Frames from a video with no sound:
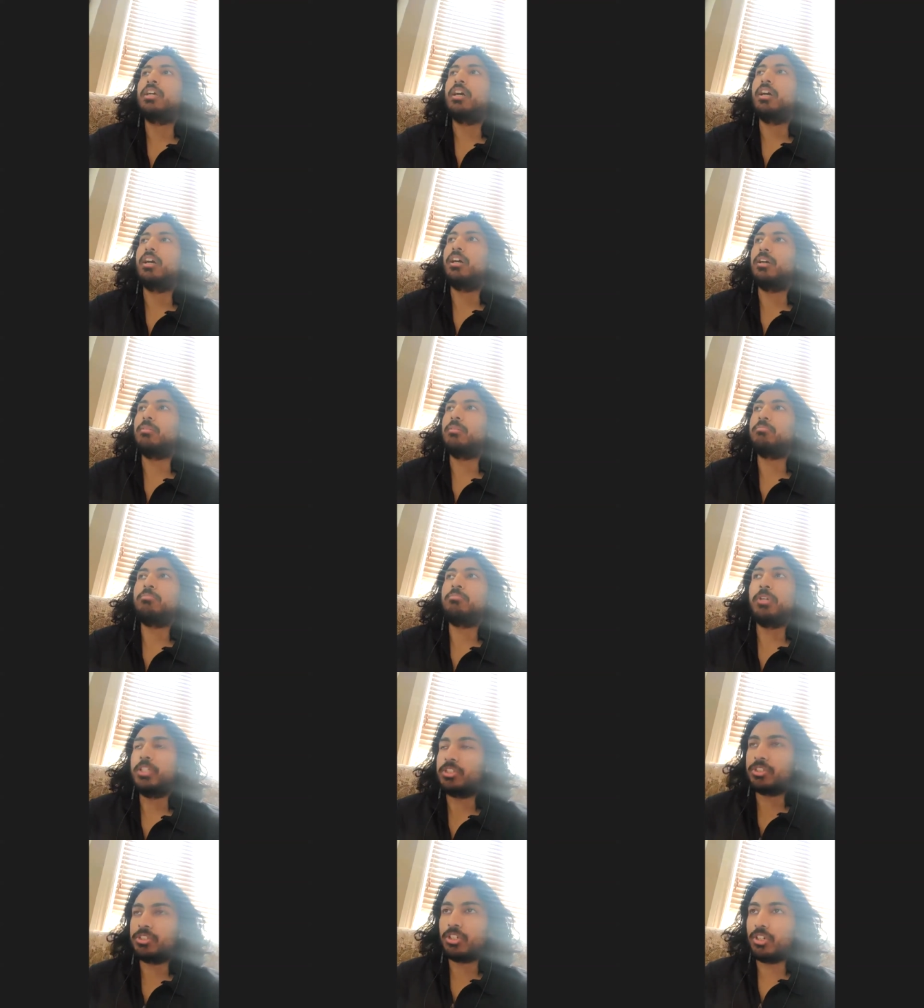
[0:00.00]
uh,
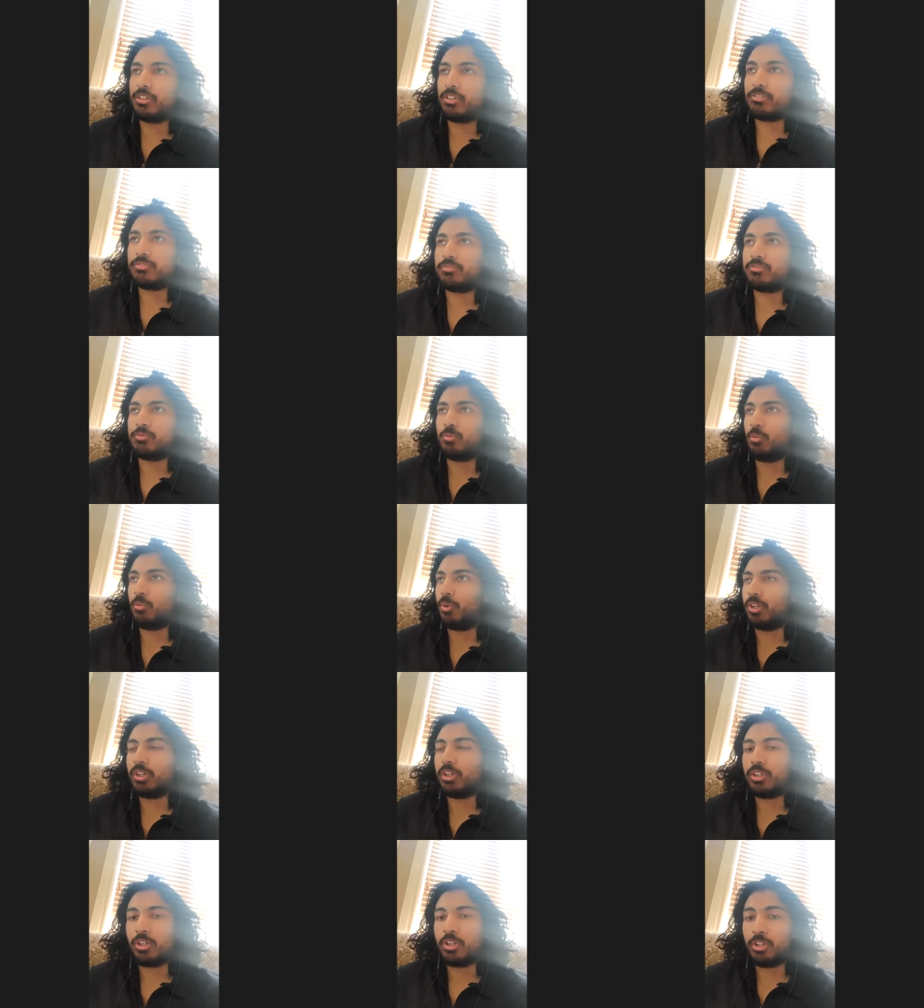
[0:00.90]
based off what
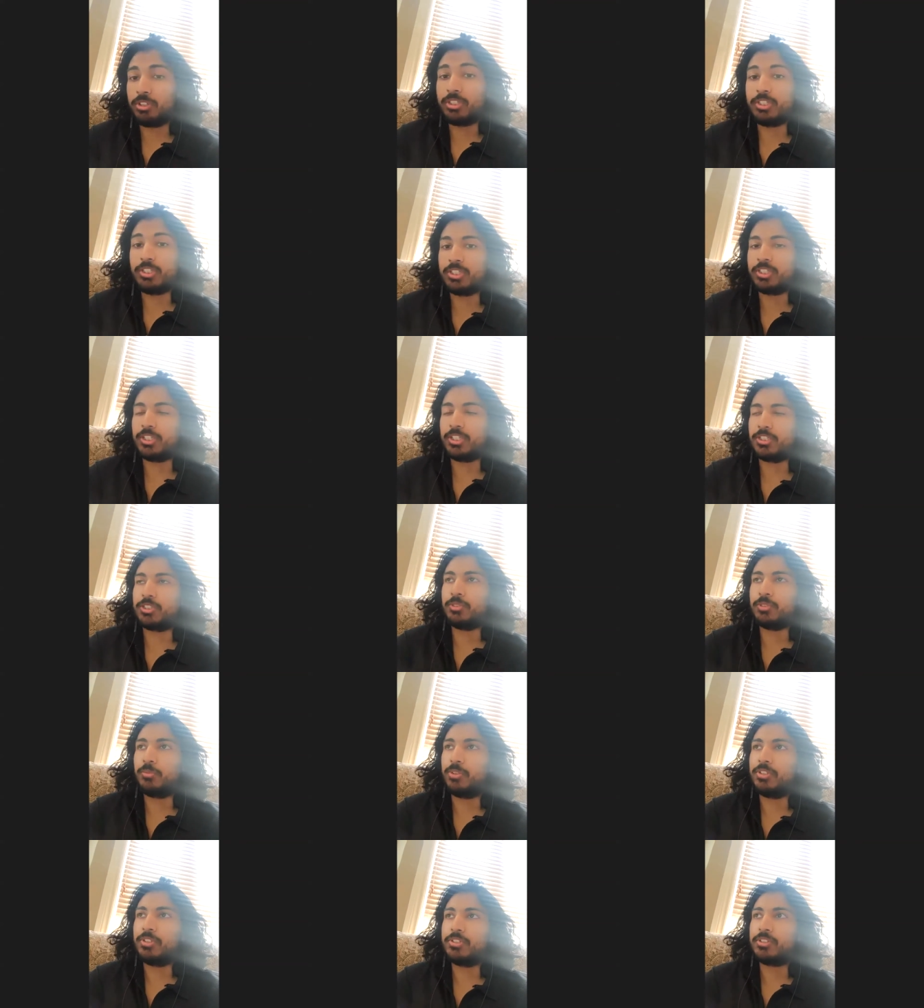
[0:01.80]
all the discussion
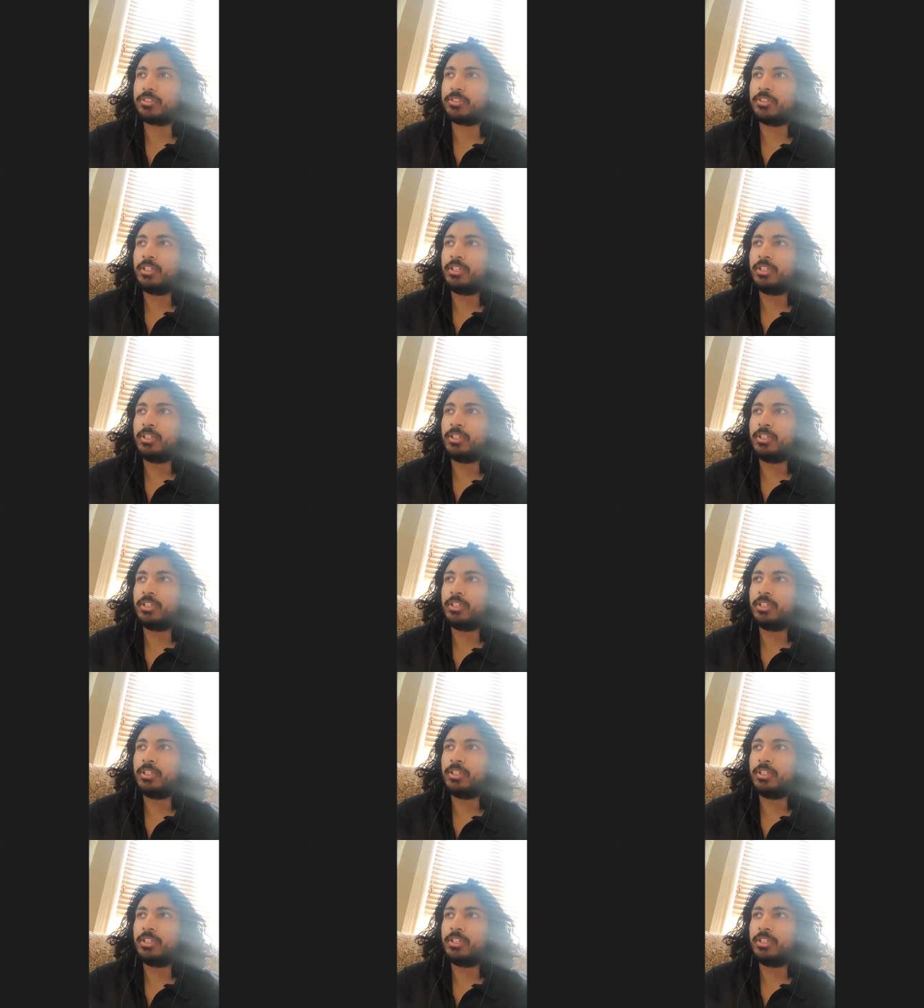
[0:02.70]
was.